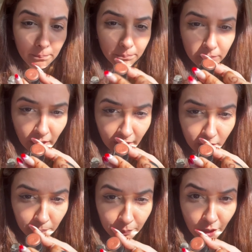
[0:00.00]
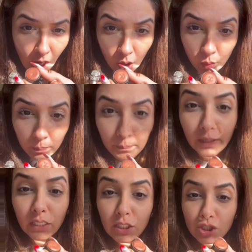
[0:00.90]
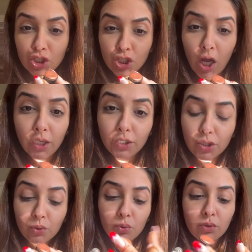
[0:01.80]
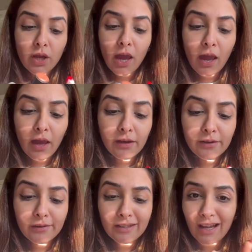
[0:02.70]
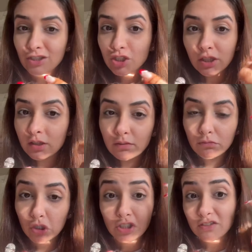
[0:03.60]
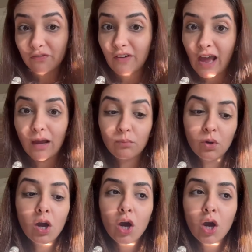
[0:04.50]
like brown pinkish undertone, and it actually looks fab